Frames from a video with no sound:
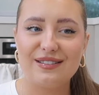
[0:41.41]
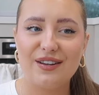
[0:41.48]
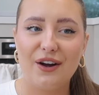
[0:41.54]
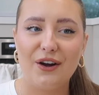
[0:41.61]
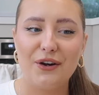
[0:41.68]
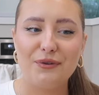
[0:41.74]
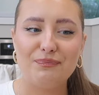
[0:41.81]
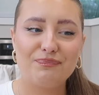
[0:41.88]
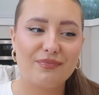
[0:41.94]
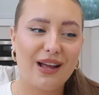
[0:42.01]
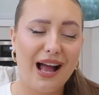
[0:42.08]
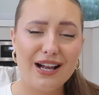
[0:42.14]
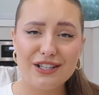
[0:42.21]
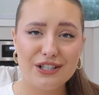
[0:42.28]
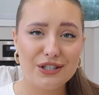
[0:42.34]
So I
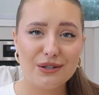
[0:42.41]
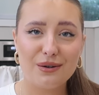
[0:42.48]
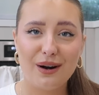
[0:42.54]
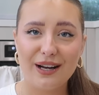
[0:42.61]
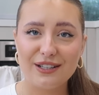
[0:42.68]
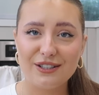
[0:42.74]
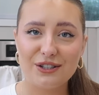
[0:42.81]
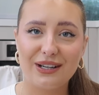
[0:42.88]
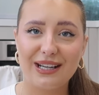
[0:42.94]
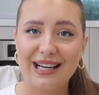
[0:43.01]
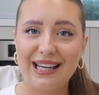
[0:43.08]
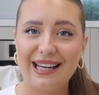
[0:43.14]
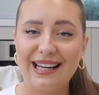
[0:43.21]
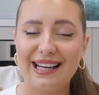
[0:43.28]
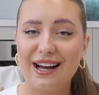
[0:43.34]
actually do quite enjoy
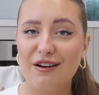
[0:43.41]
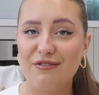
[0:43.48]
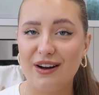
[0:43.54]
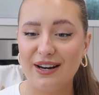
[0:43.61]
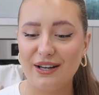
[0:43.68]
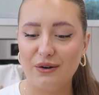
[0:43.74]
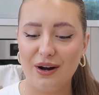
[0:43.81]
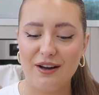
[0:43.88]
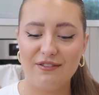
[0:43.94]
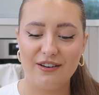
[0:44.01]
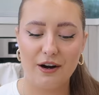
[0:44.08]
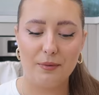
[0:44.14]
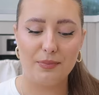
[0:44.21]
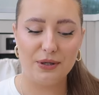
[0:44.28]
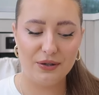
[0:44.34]
cleaning. I find it quite
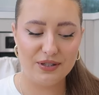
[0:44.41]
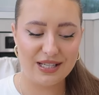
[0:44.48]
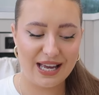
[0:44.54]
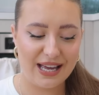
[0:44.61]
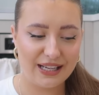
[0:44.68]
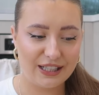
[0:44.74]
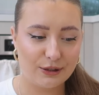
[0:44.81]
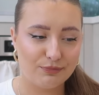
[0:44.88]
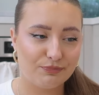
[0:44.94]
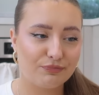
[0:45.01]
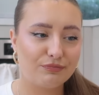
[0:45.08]
therapeutic.